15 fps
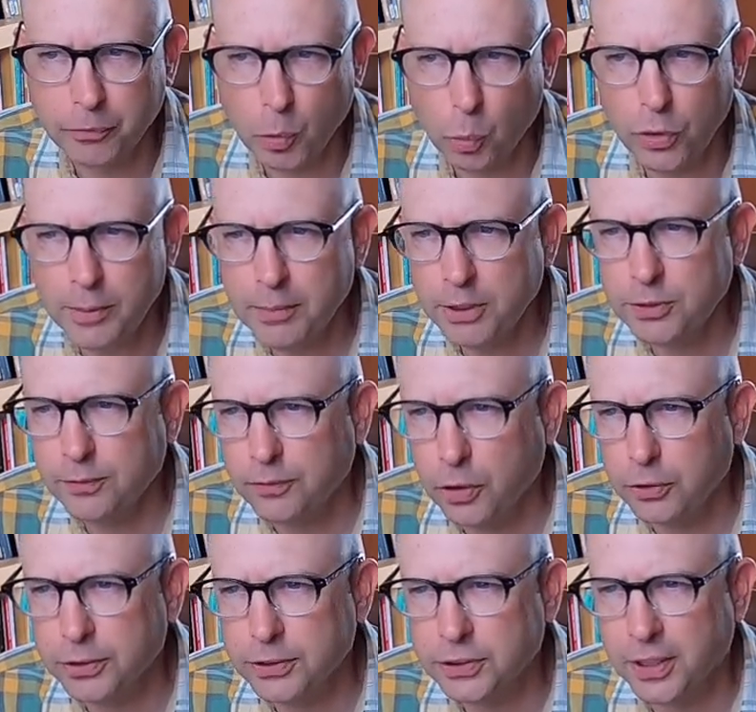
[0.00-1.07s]
We must
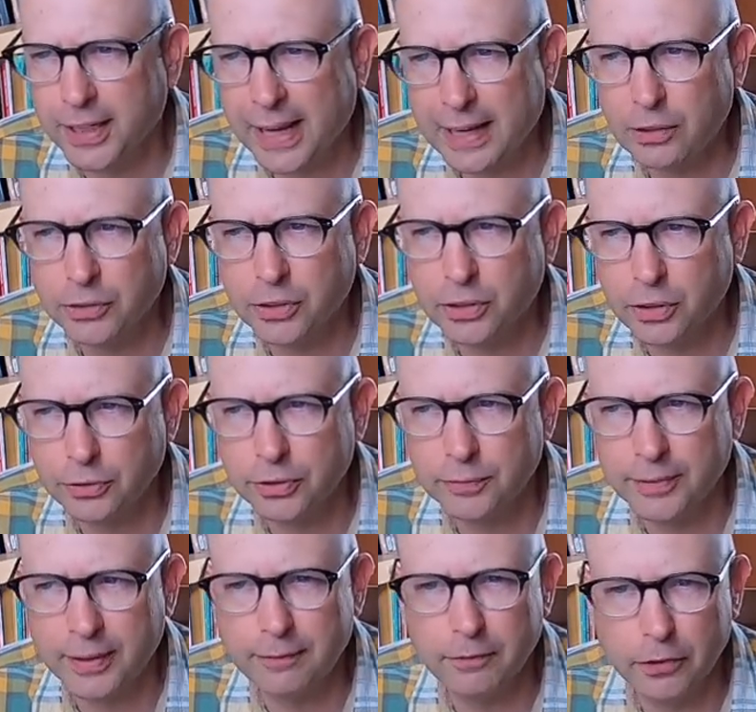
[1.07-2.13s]
focus on how to
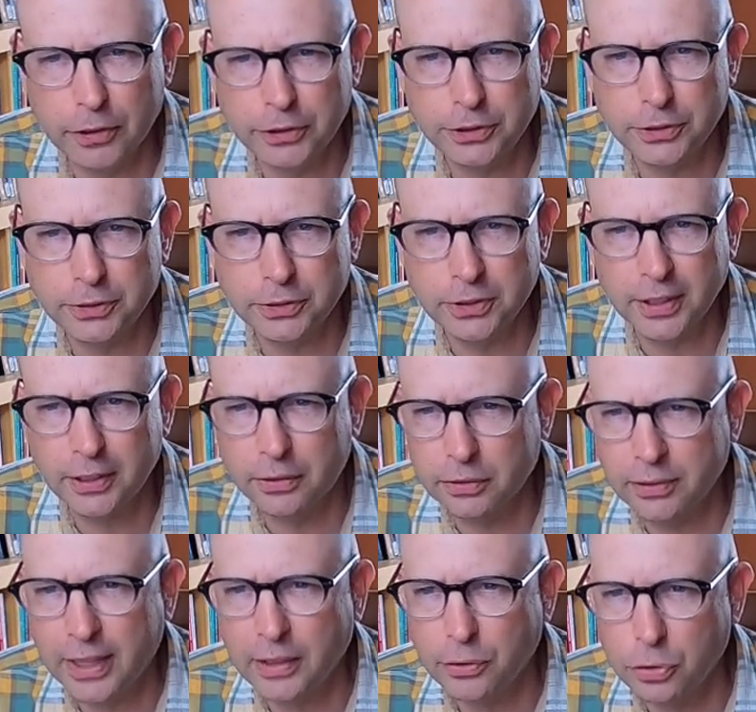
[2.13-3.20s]
cultivate virtues and
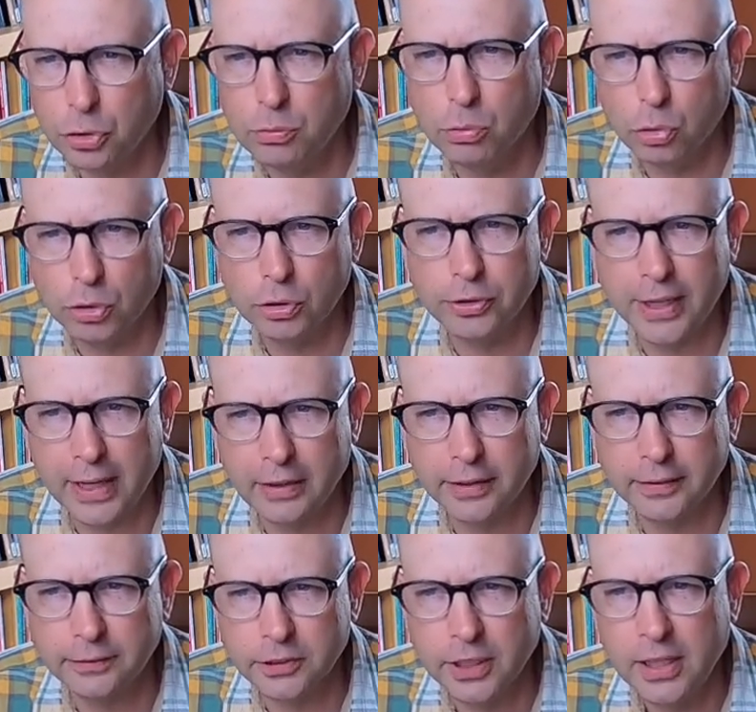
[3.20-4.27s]
create new moral narratives